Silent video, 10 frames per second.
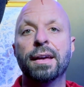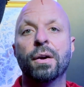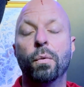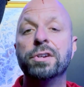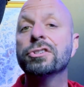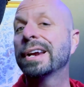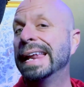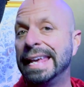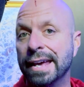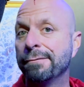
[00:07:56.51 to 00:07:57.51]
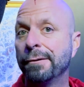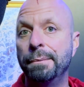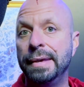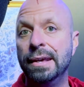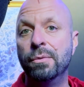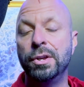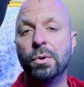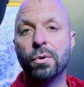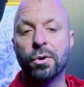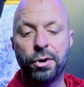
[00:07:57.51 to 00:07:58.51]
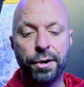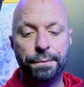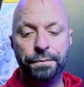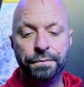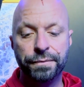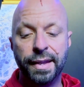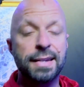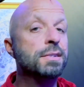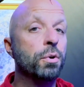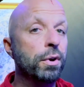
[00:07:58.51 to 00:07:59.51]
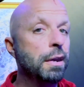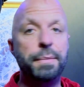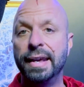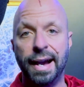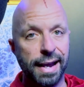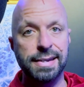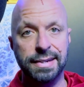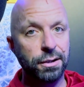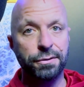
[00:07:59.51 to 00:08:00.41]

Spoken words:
what you're going to get from me when you order is going to be ideal